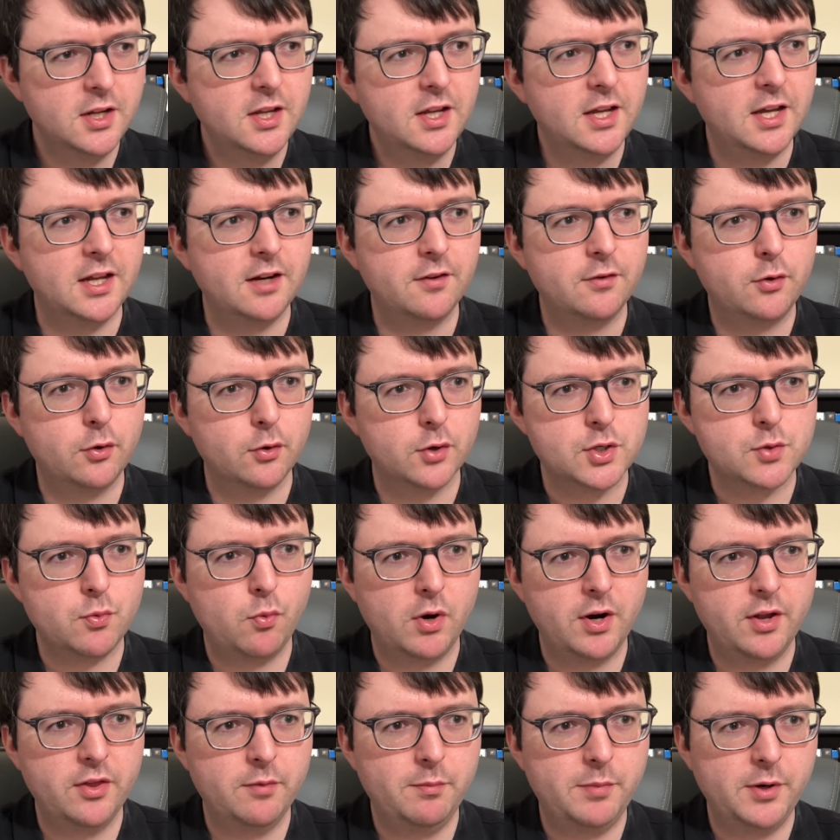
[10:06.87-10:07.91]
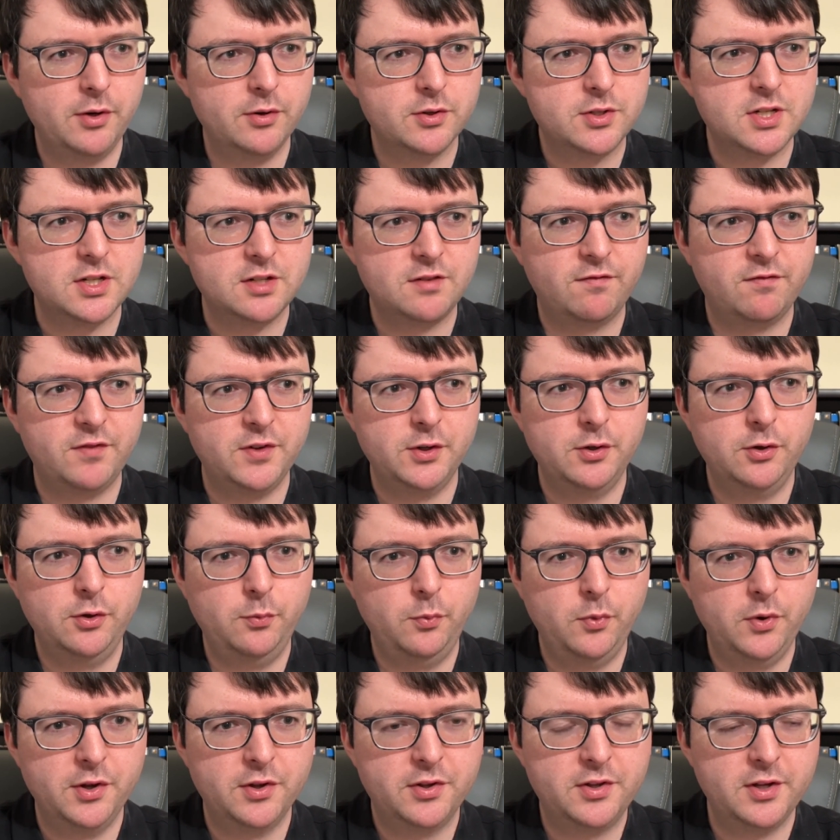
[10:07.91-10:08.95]
and of course one of the boats is filled
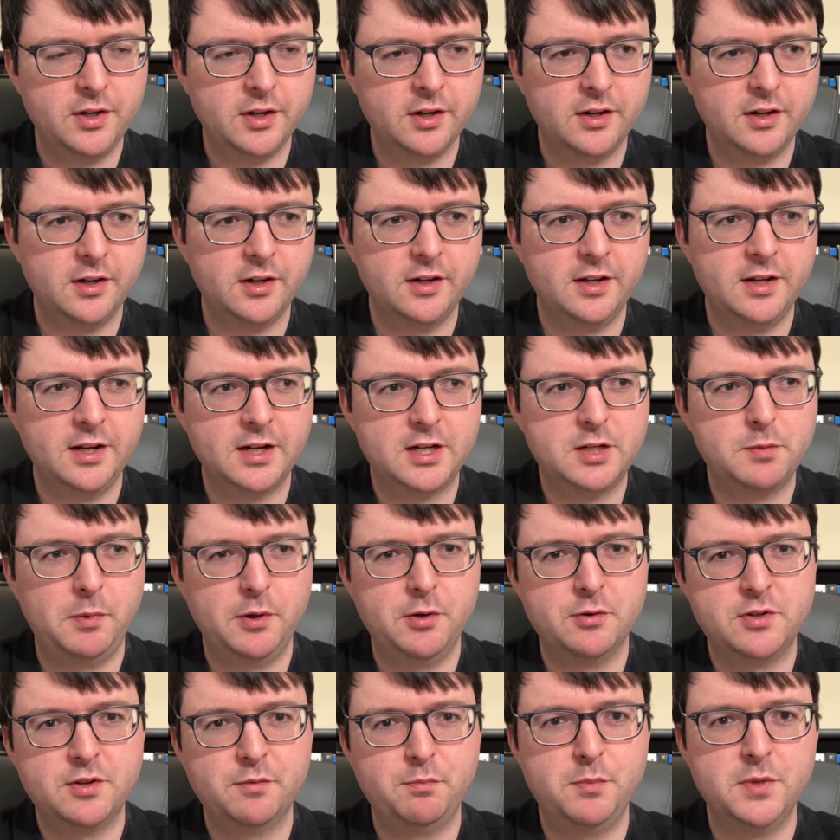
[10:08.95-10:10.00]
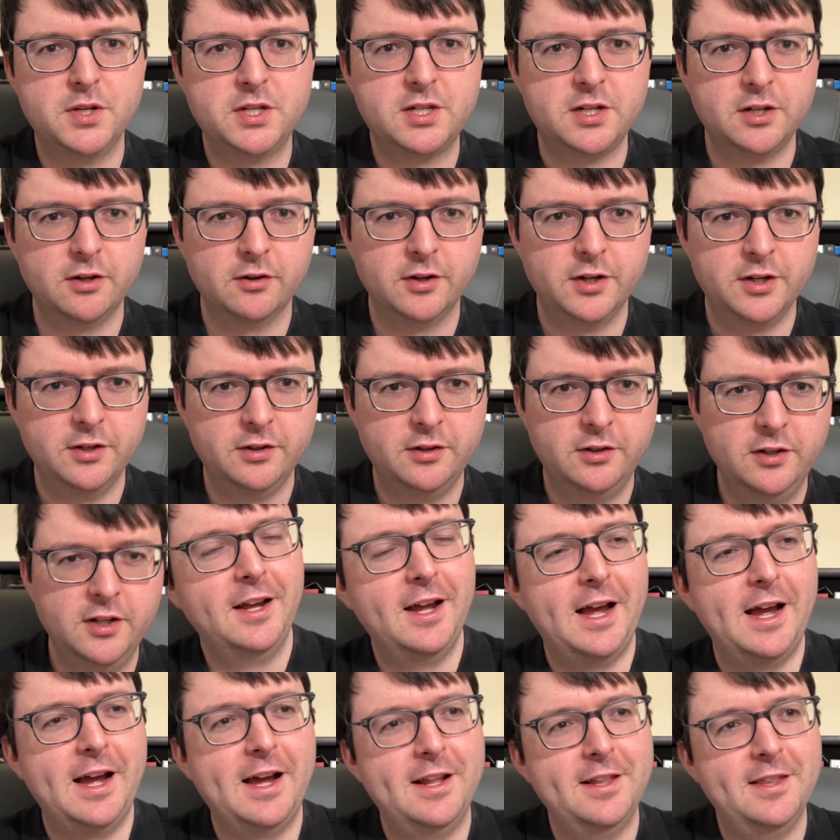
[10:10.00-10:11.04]
with explosive material,
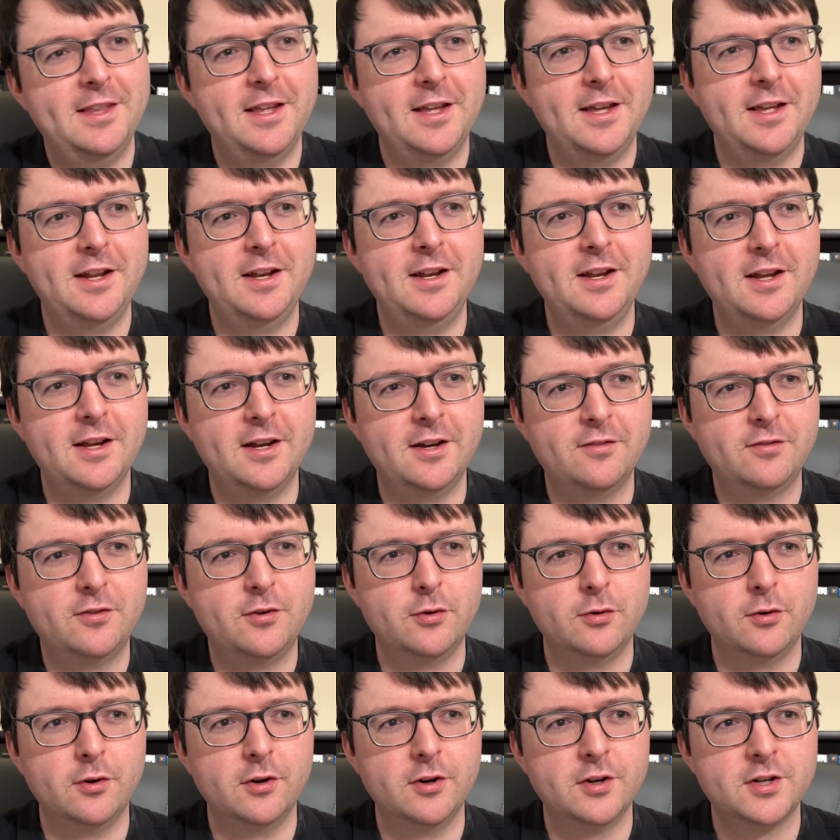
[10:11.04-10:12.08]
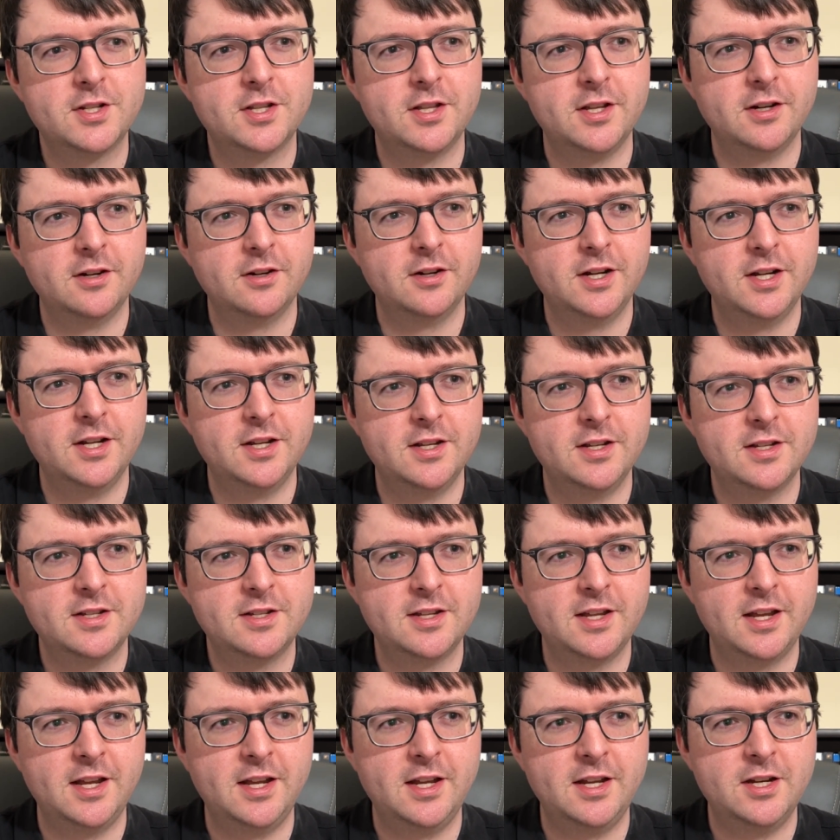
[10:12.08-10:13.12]
and then of course there is
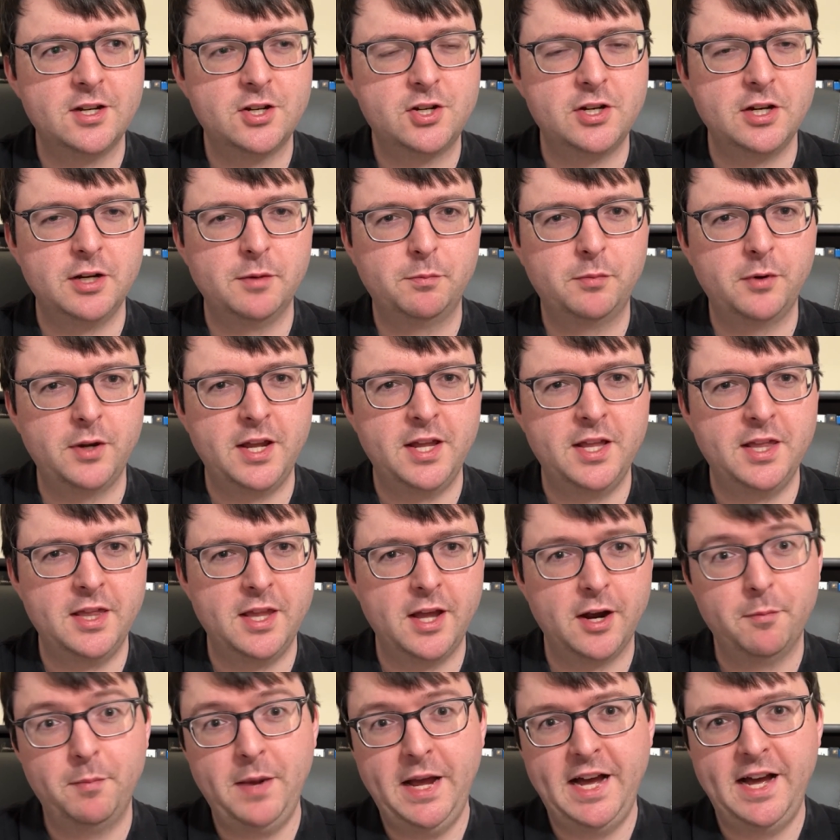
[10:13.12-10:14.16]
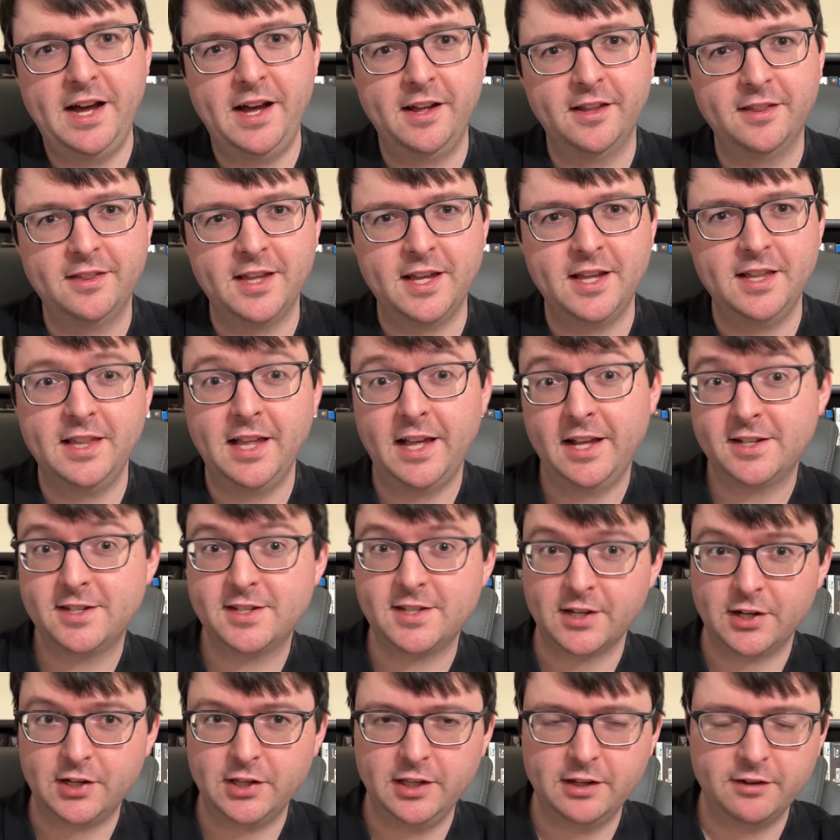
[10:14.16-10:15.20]
a ship in their path, and that's
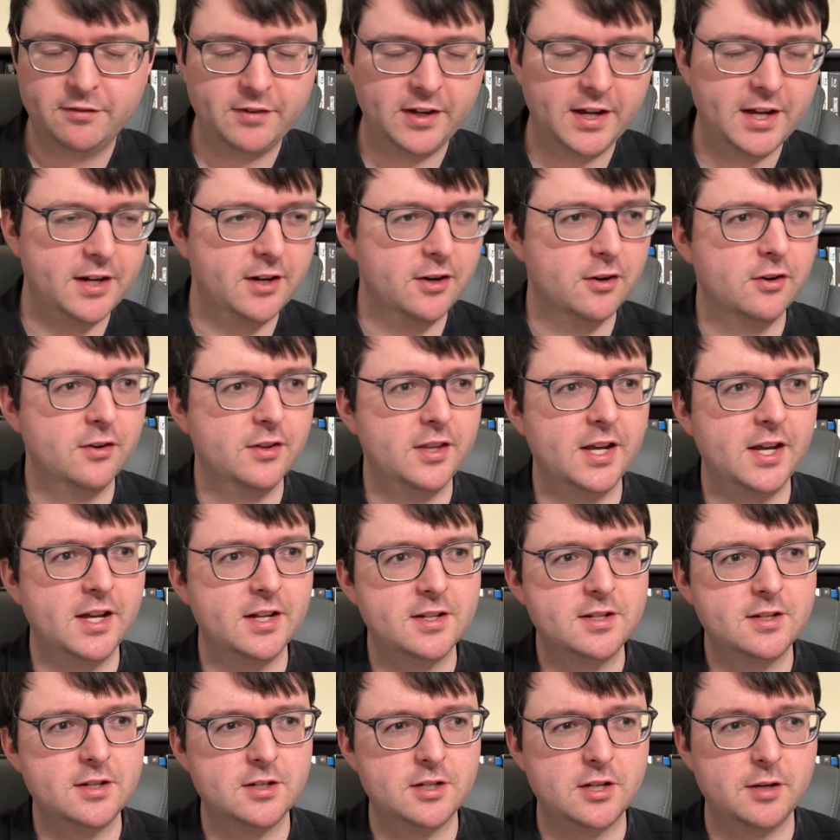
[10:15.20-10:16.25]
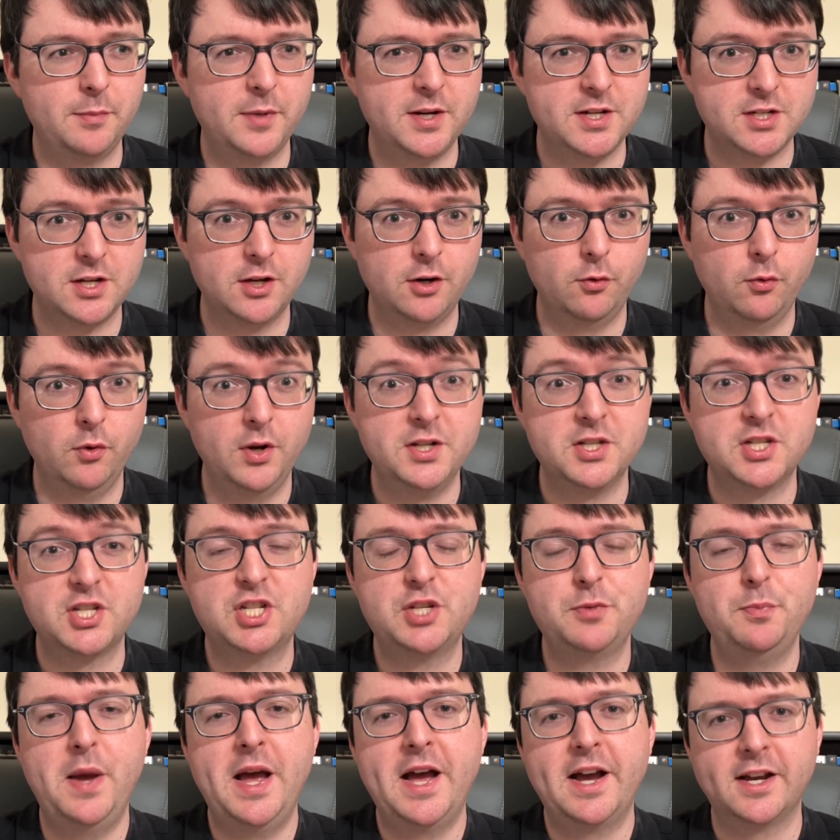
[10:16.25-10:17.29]
the cliffhanger that somebody's going to run
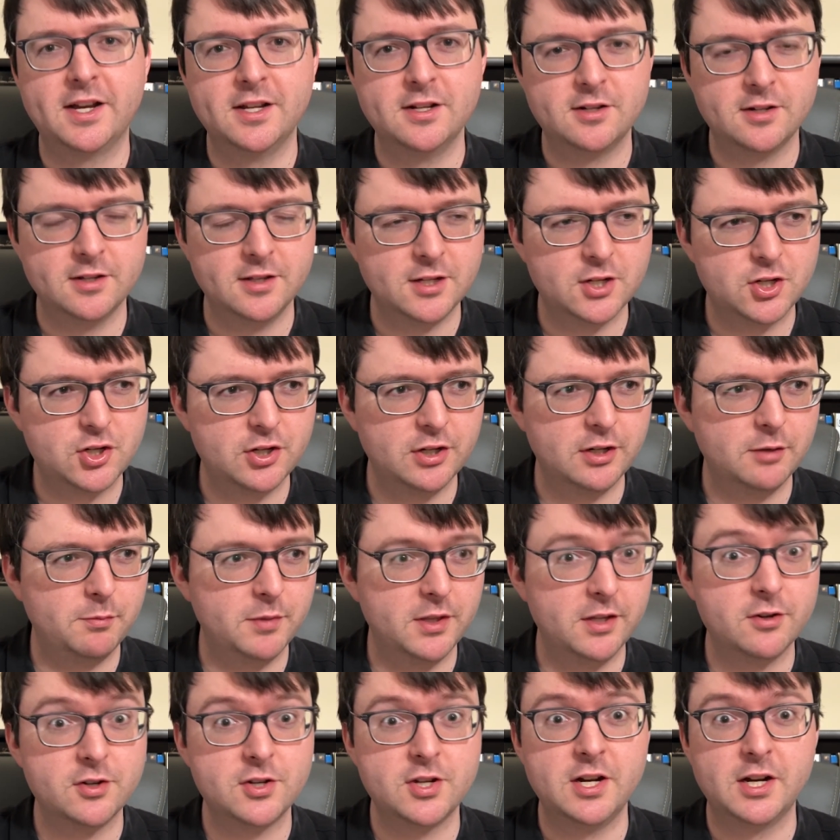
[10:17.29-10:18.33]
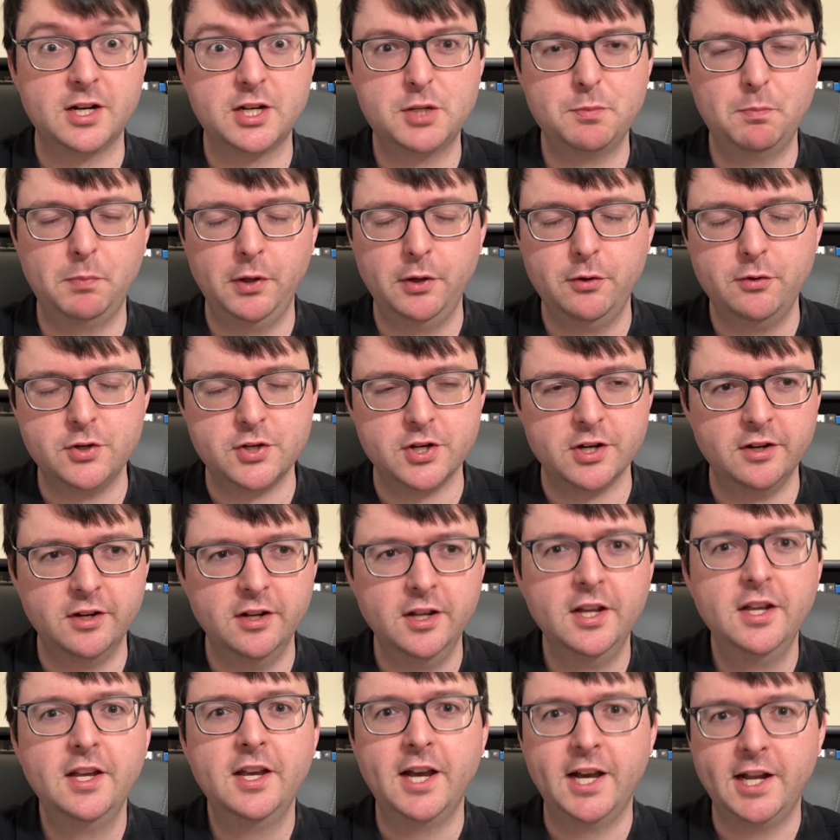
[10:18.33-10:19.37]
smack into the ship, and there's an explosion,
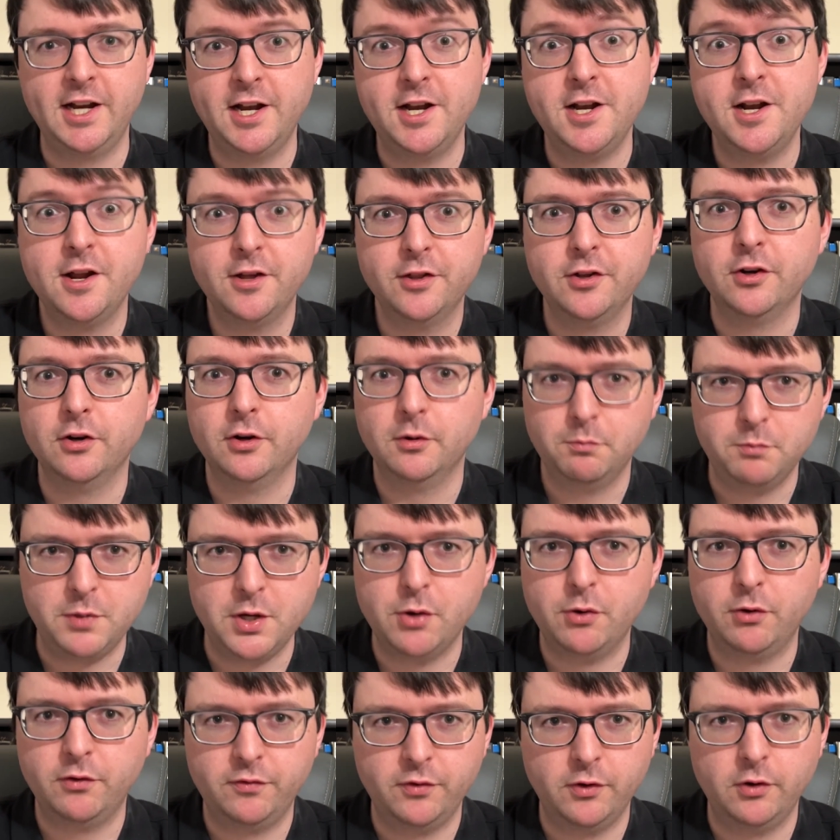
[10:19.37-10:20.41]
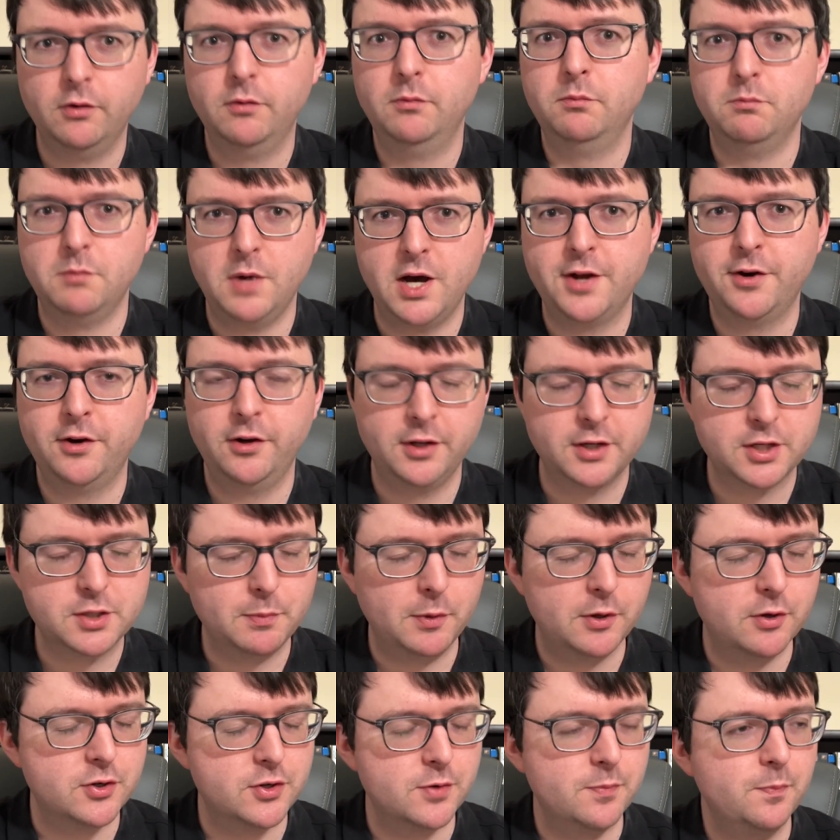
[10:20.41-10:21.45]
and another beautiful model
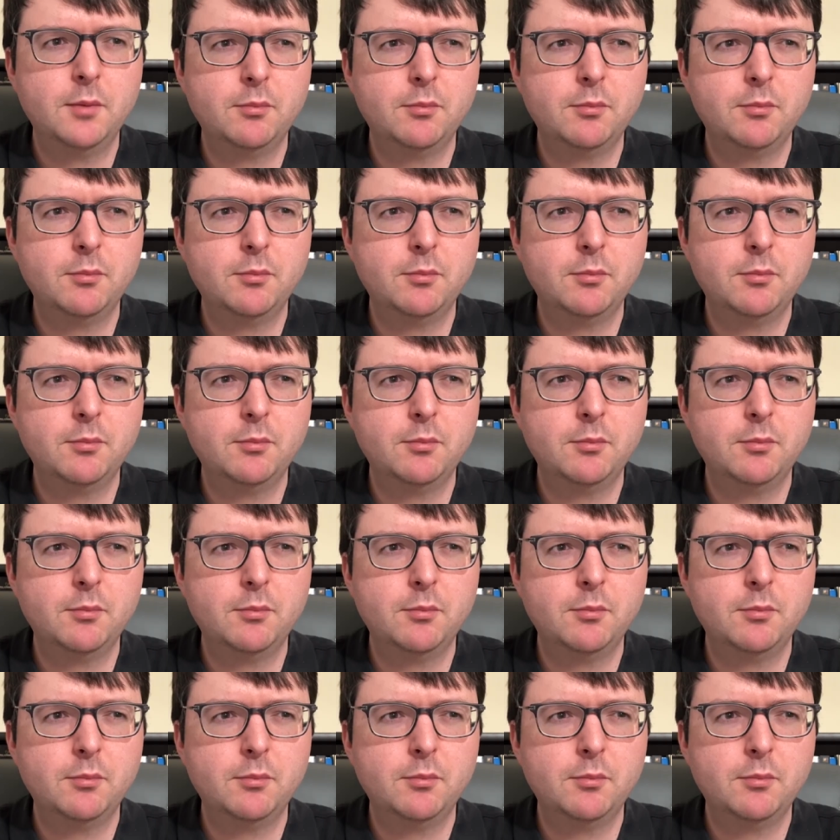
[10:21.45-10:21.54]
explosion.